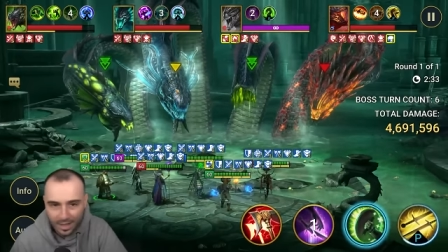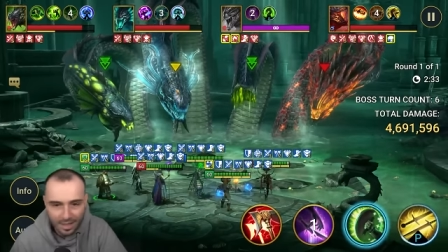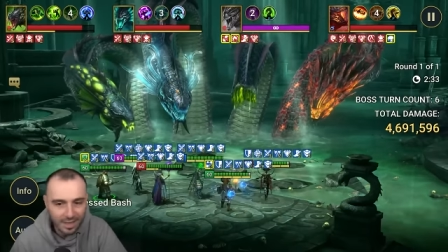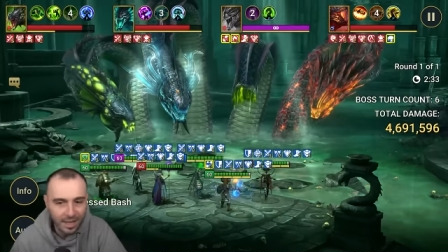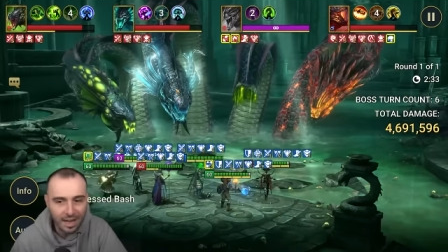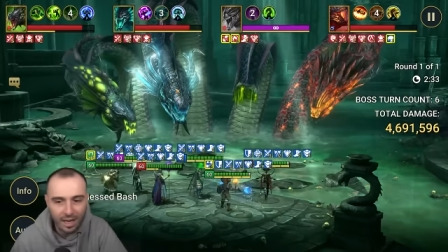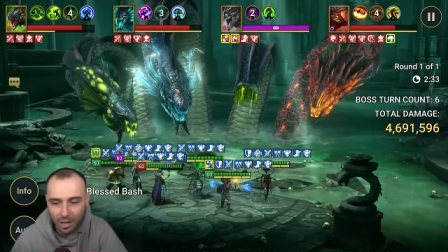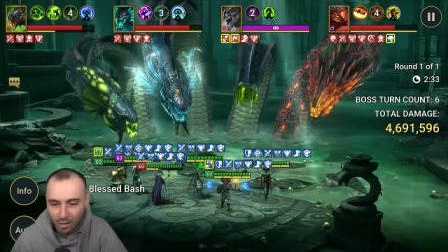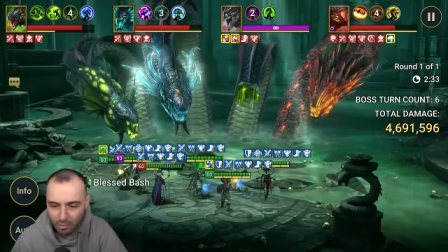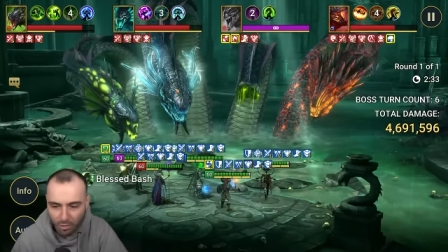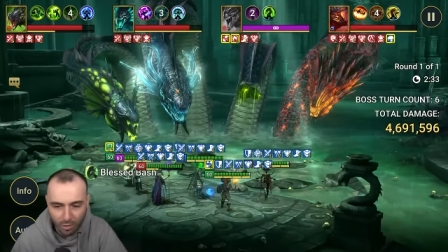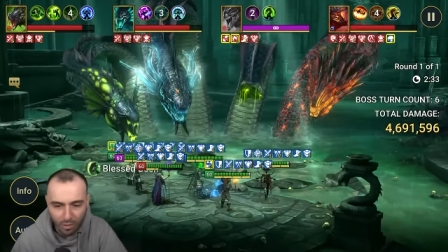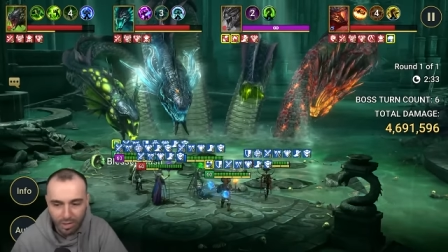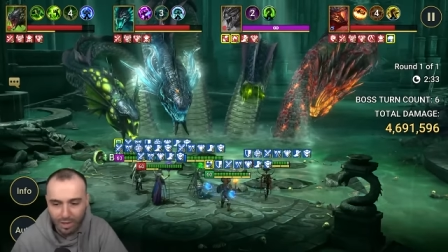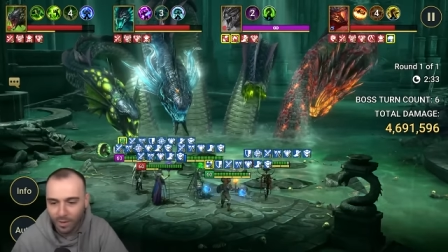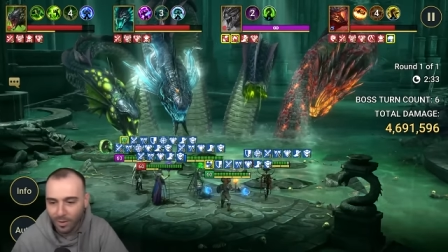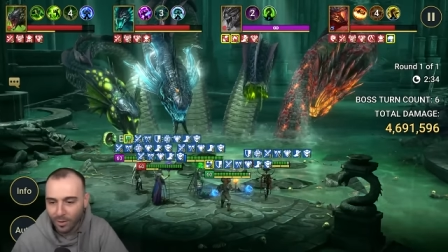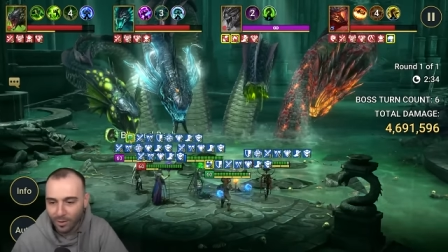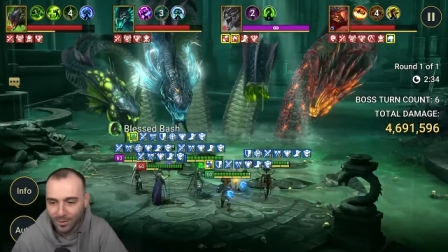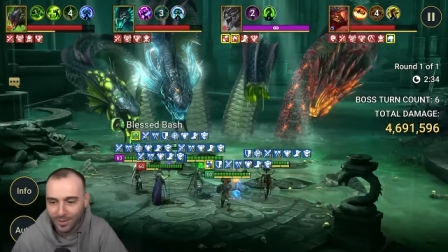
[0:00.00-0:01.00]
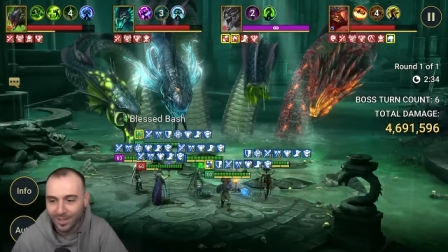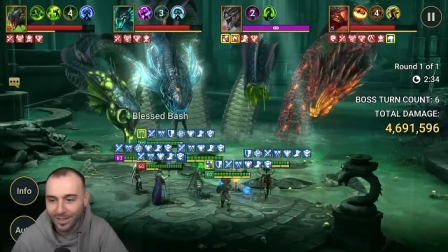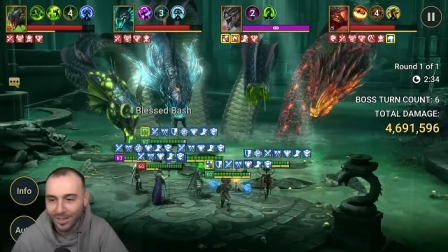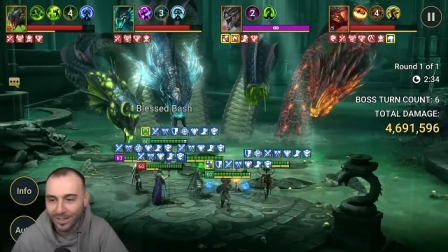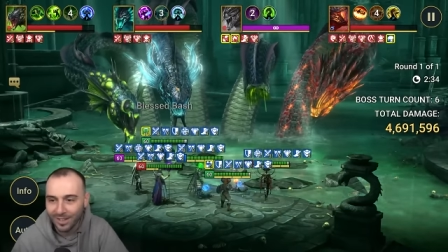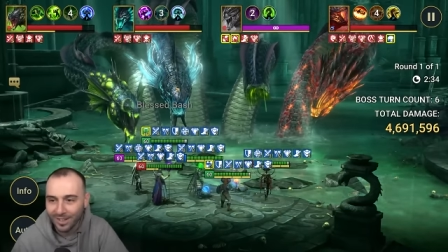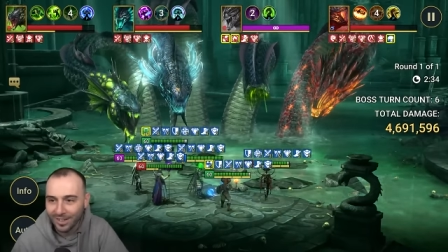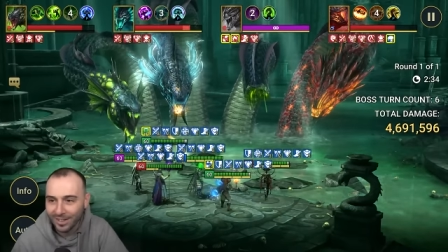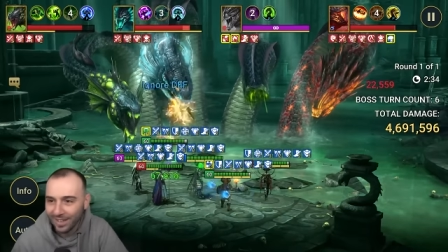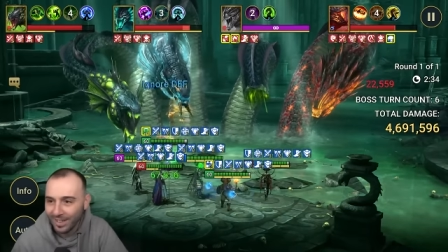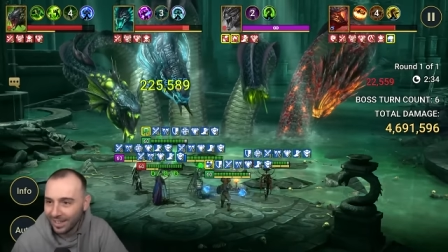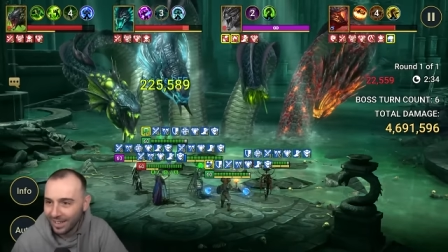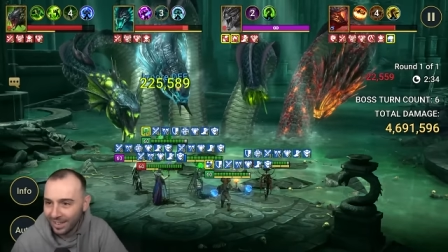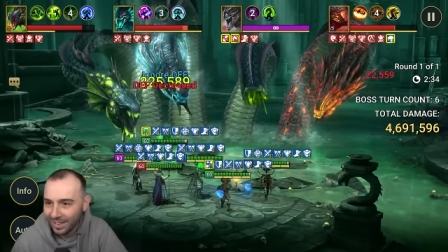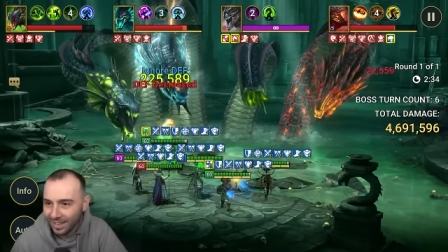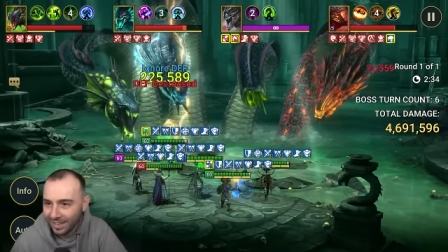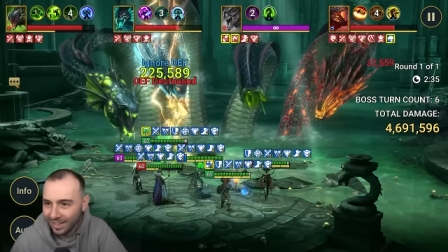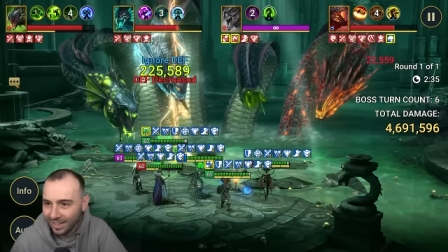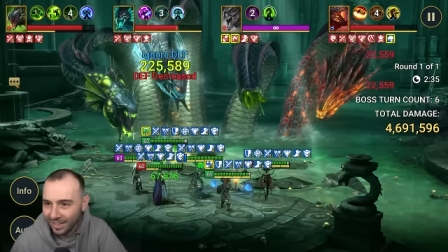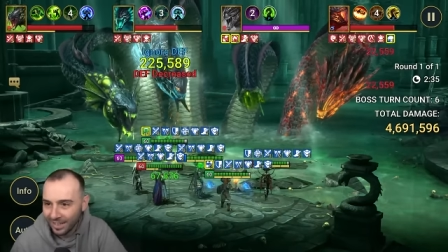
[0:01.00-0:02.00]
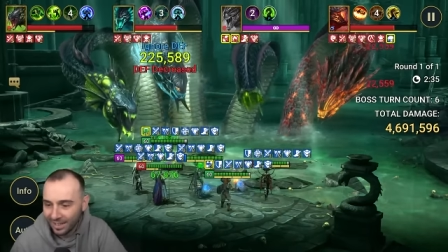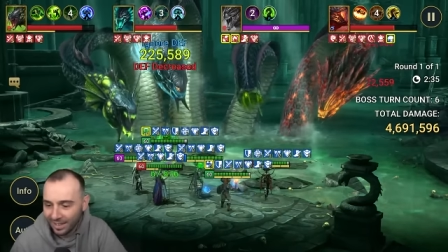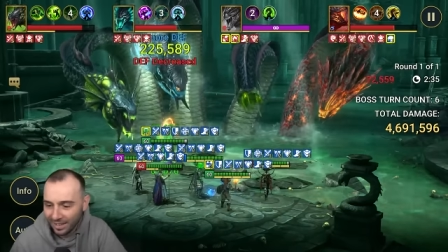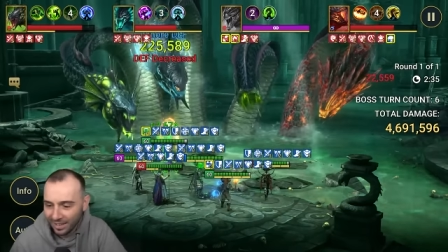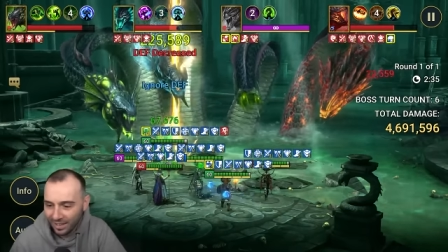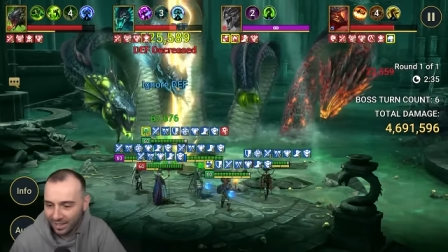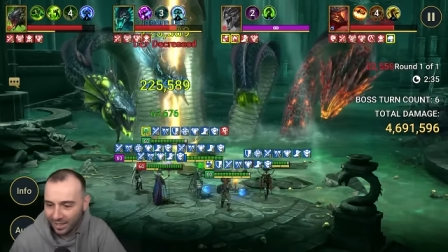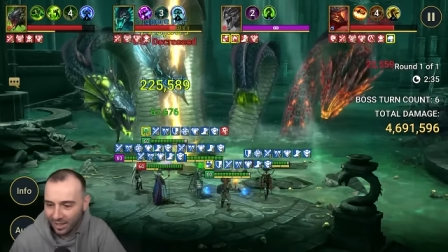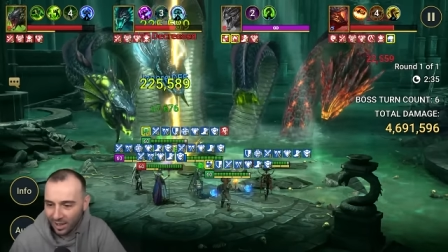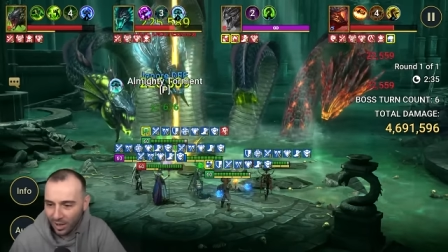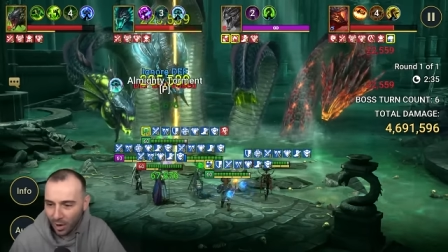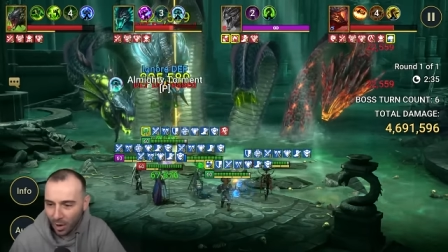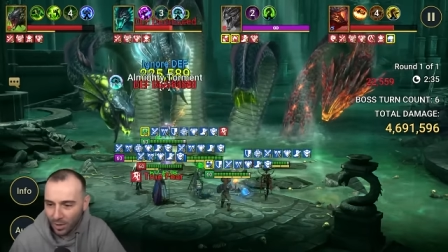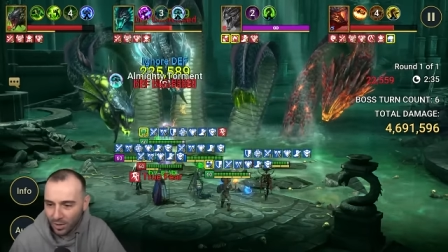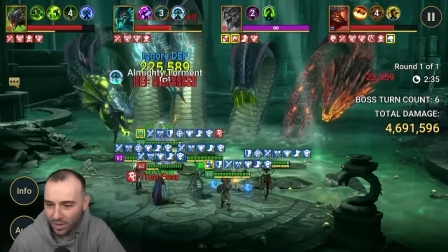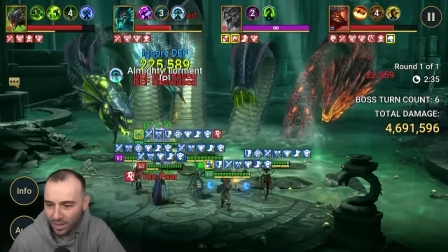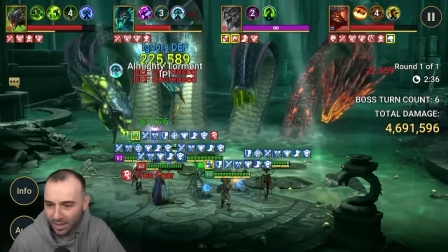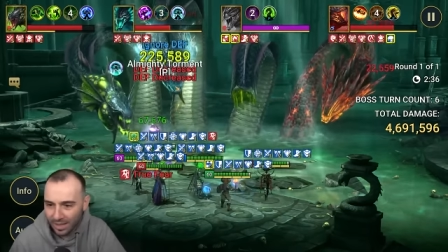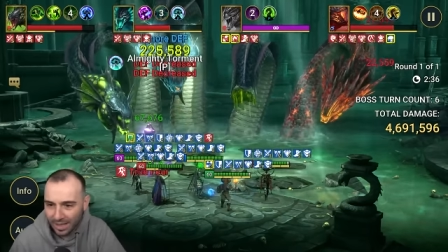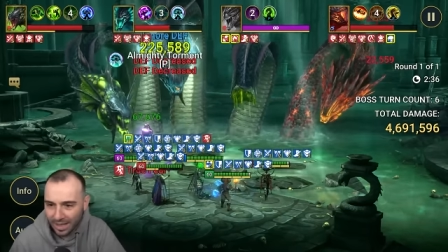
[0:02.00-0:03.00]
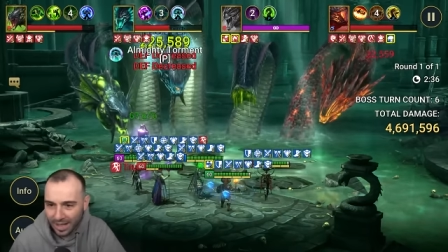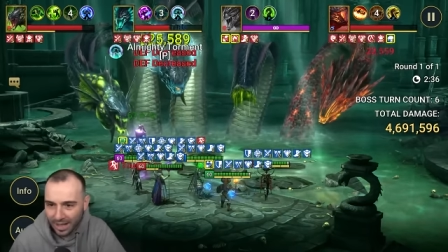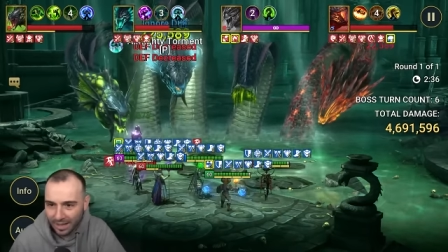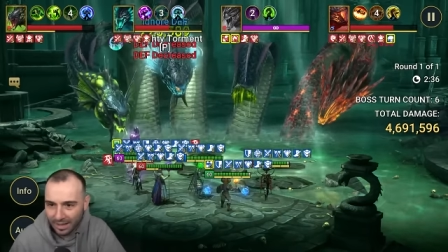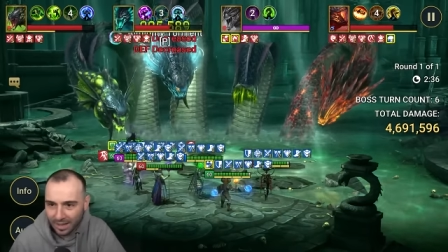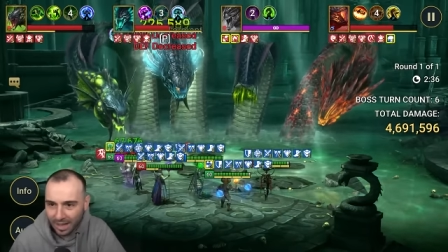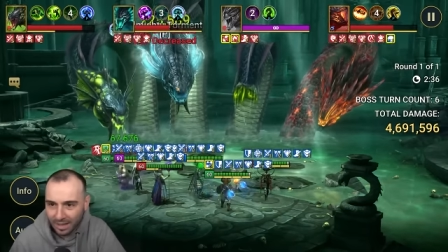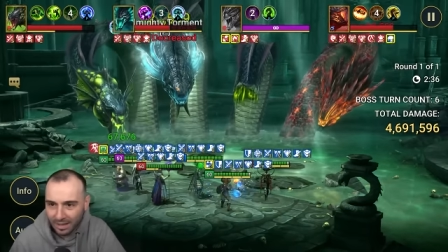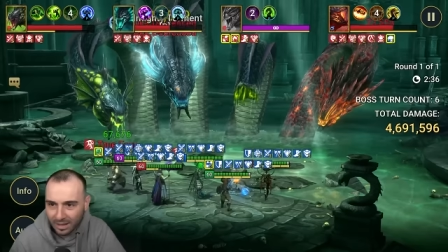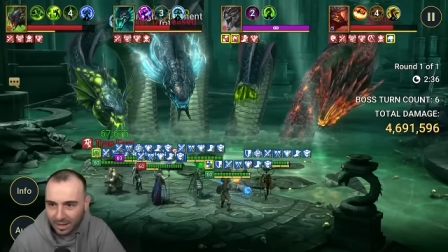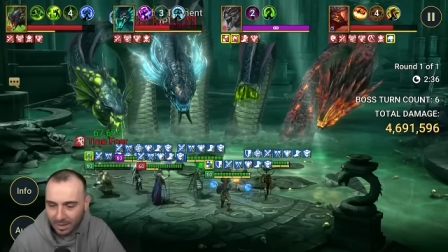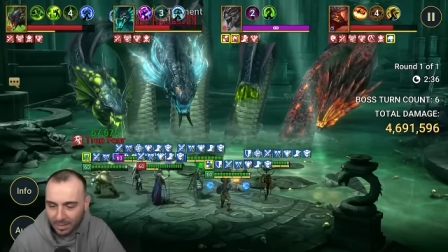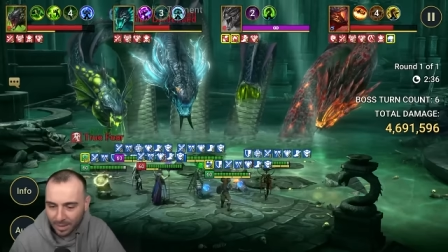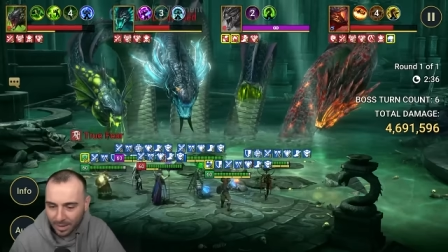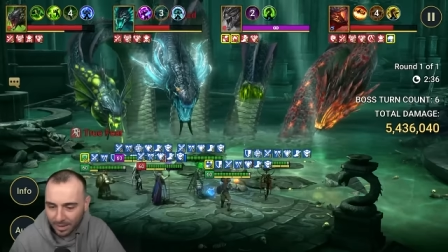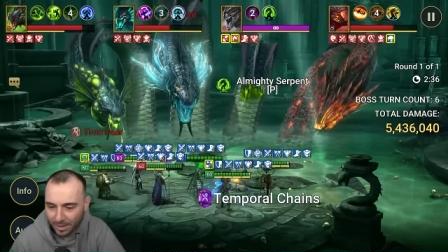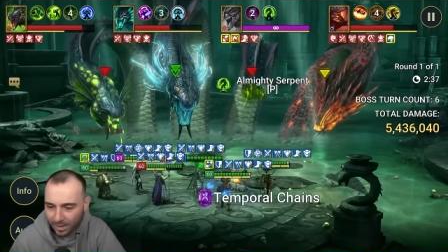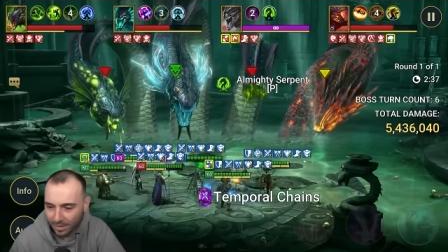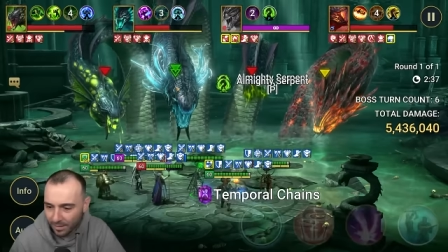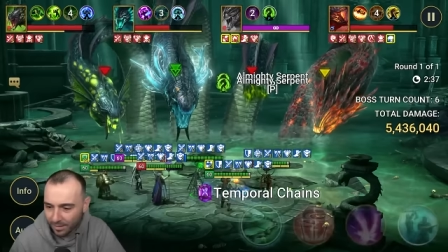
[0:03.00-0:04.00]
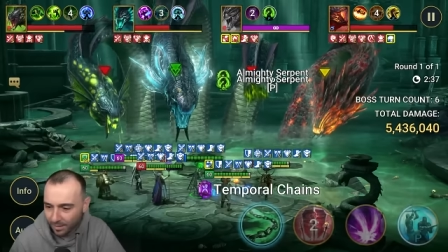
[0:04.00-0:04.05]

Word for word: It's like a roller coaster, you know, constantly getting that turn meter.